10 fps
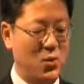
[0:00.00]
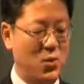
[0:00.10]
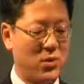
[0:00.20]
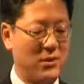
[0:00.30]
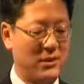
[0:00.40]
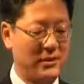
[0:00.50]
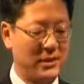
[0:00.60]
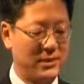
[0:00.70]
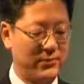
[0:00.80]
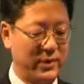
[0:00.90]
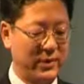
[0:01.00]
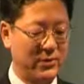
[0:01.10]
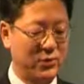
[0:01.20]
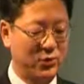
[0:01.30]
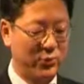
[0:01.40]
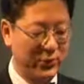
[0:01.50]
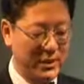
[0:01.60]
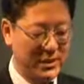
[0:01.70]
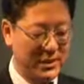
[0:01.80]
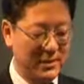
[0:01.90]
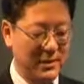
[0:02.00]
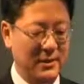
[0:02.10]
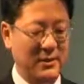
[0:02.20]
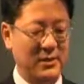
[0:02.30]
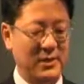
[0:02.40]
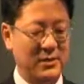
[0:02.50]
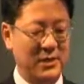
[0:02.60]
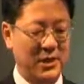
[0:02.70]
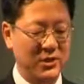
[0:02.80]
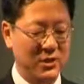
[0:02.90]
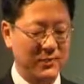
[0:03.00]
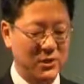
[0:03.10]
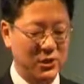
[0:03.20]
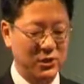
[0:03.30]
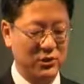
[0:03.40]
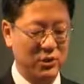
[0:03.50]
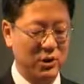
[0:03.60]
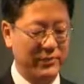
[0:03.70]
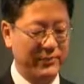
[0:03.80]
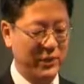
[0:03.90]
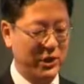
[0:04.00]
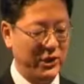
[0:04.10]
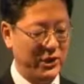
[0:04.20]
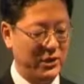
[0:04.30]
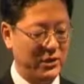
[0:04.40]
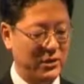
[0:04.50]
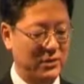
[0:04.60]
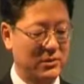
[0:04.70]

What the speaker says: or unexplained thrombosis has a high suspicion of a PNH